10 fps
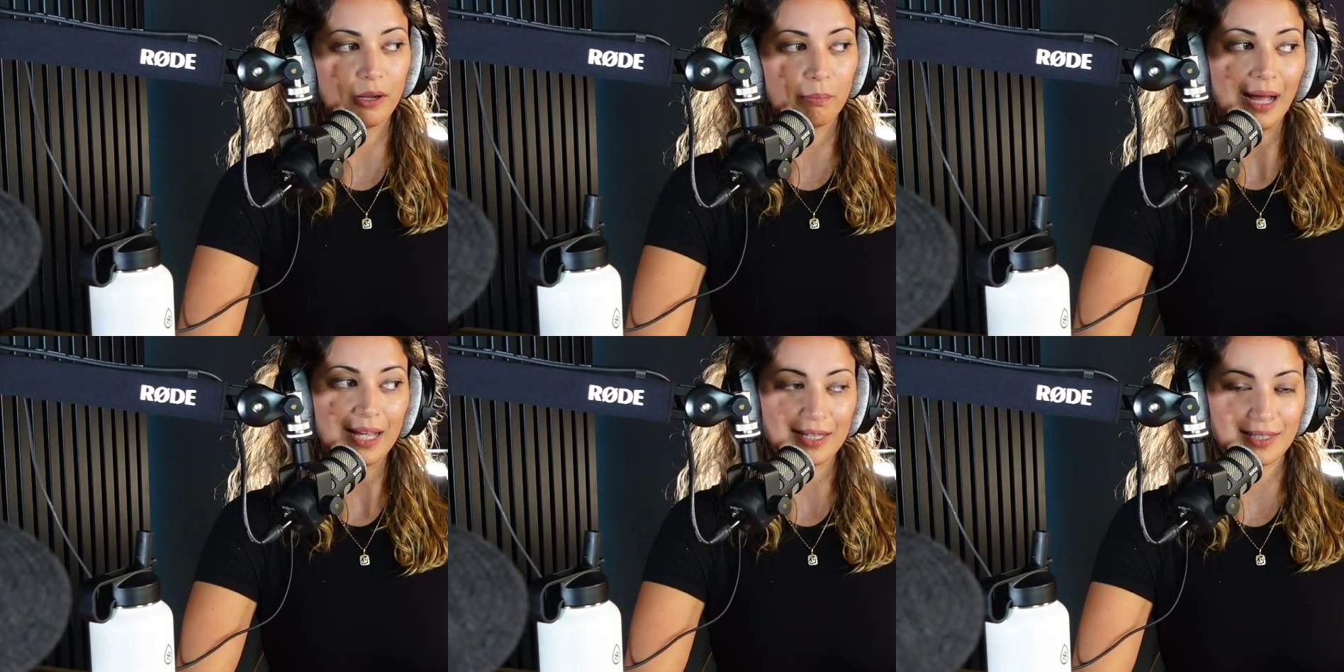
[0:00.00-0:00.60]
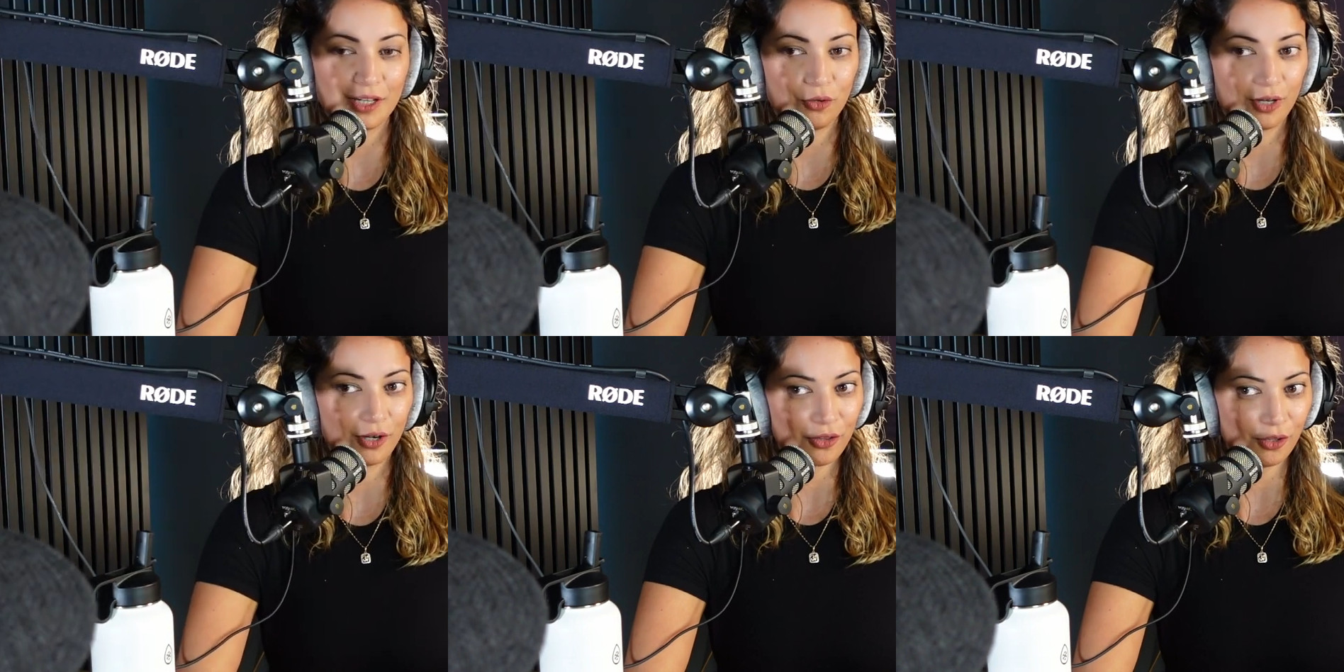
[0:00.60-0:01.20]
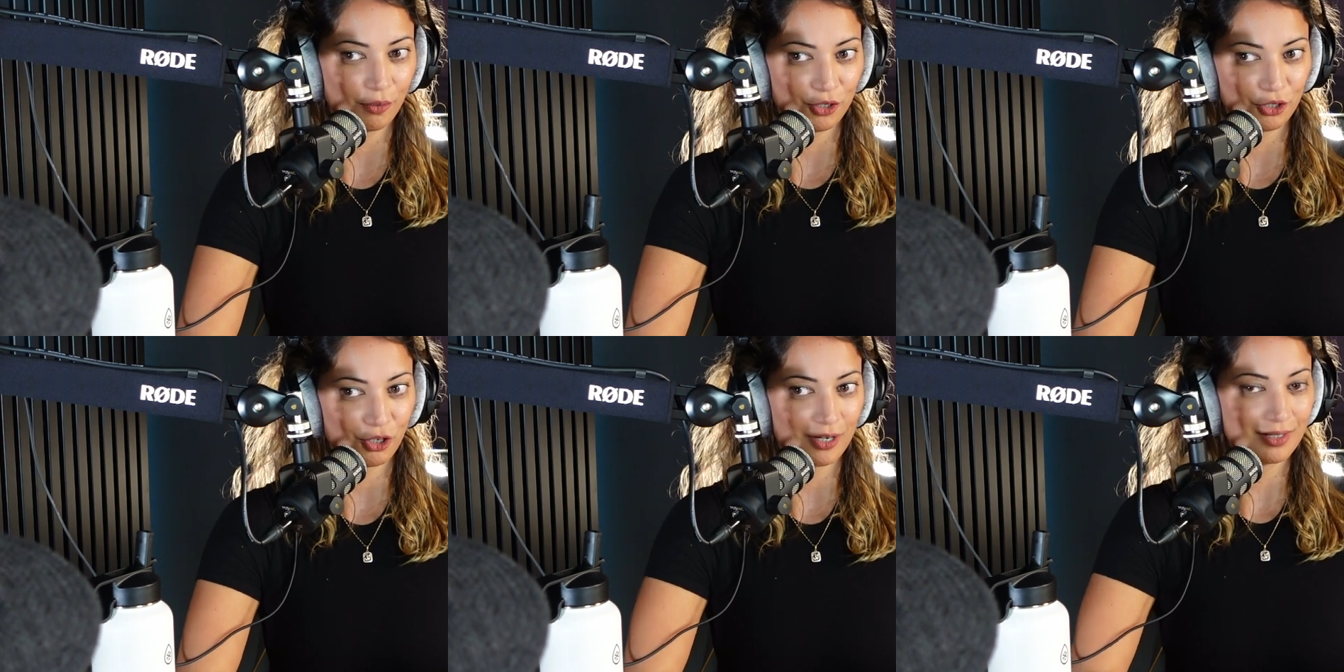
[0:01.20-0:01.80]
of buys that you hear though when you're
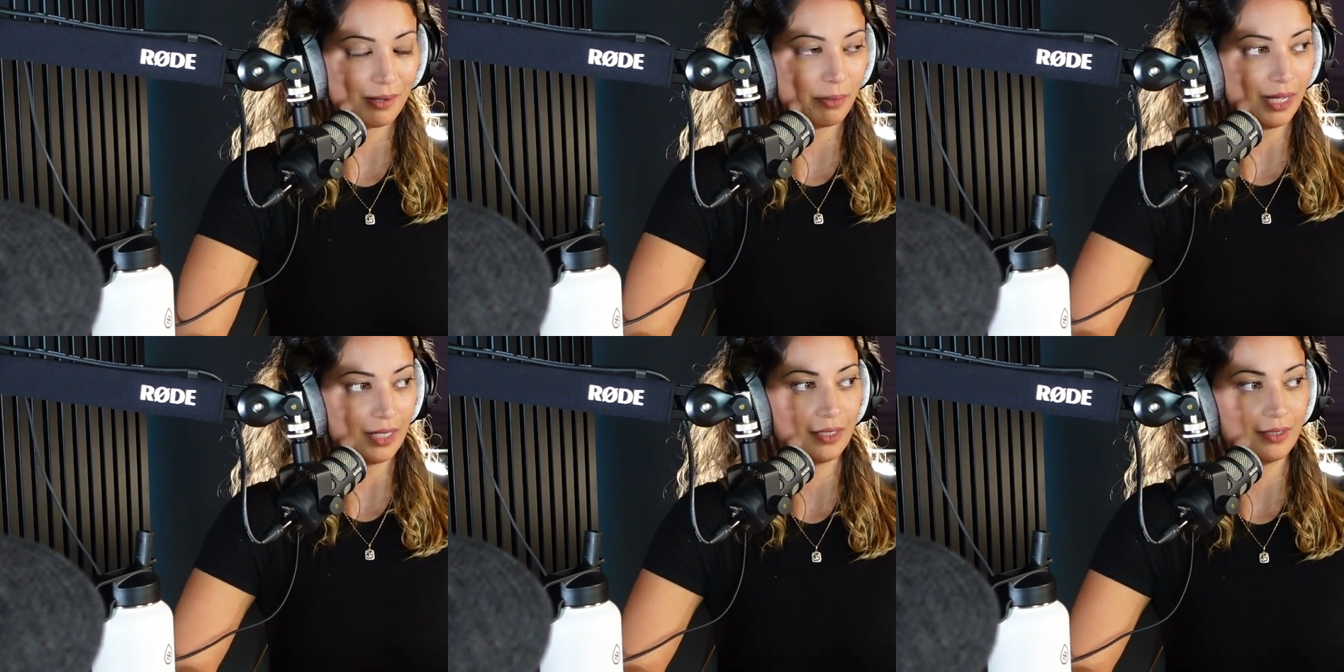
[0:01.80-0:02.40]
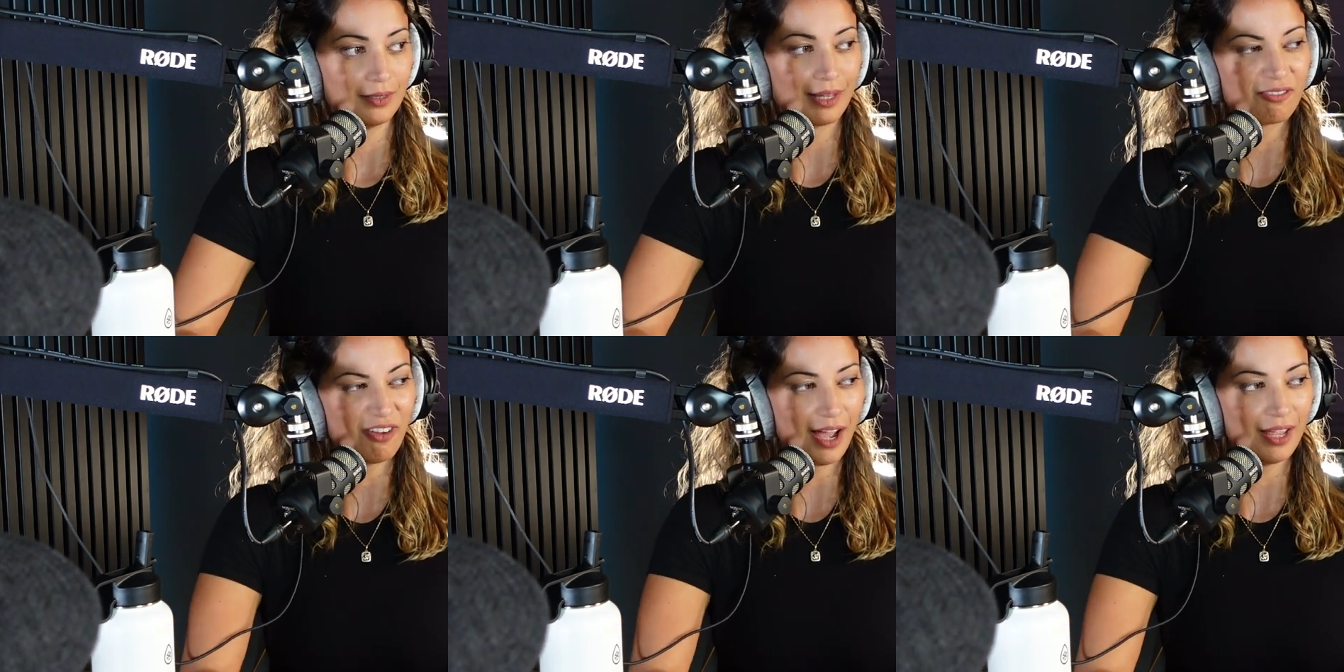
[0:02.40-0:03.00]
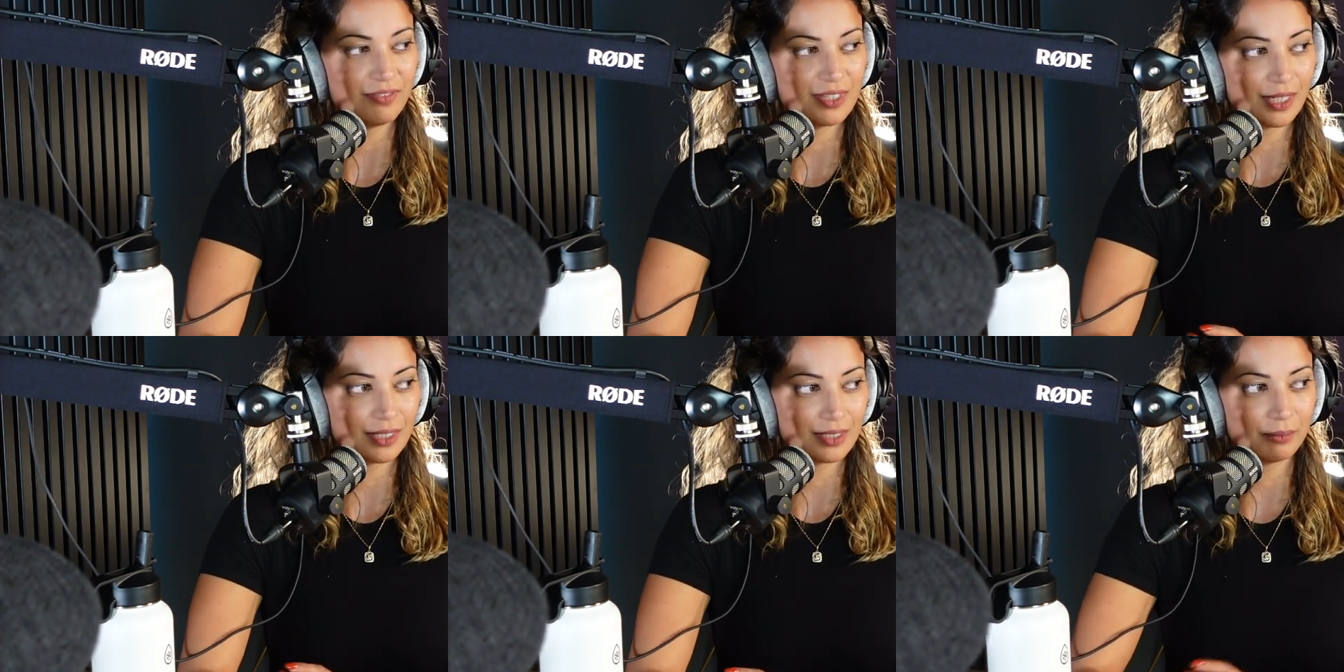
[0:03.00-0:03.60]
trying to say bye? Like five,
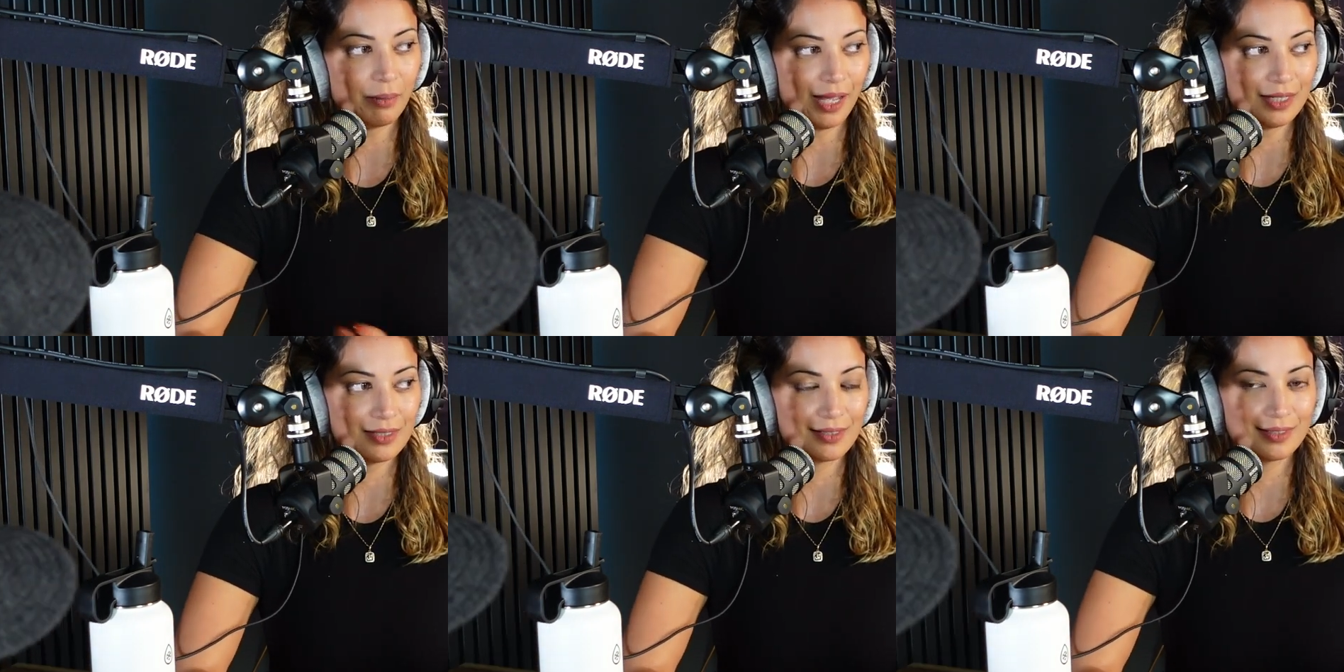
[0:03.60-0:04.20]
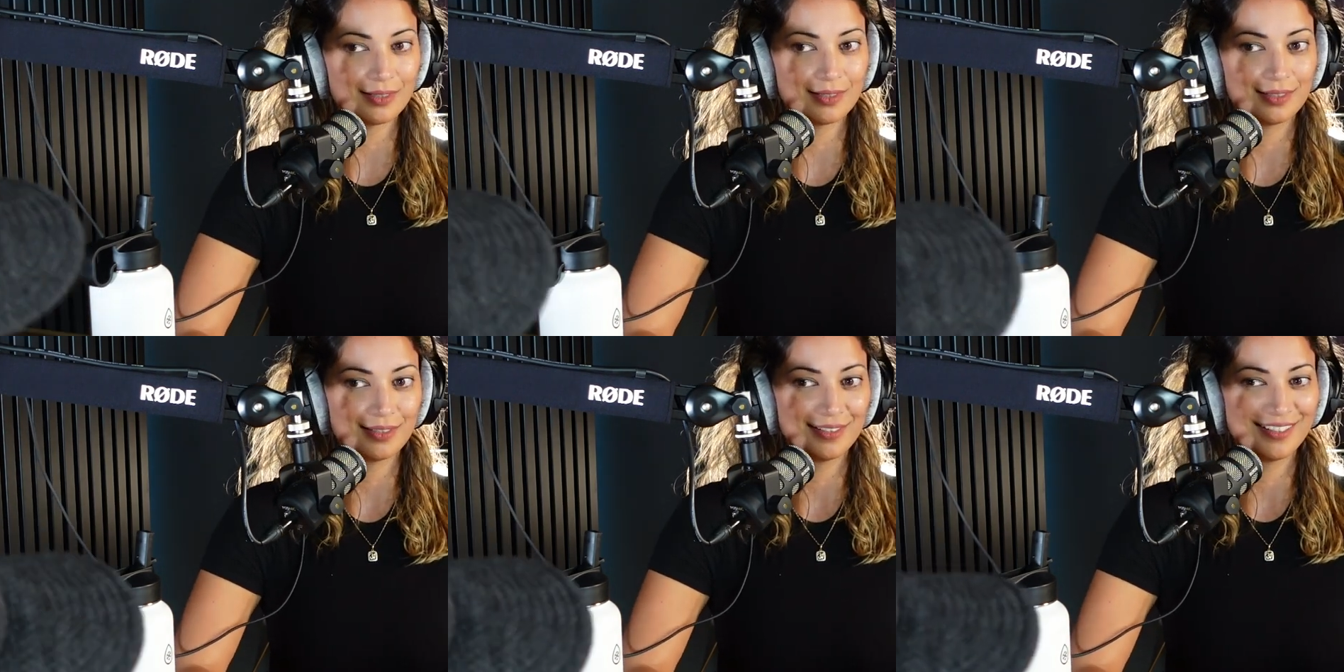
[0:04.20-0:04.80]
six buys? Uh, oh, I don't know.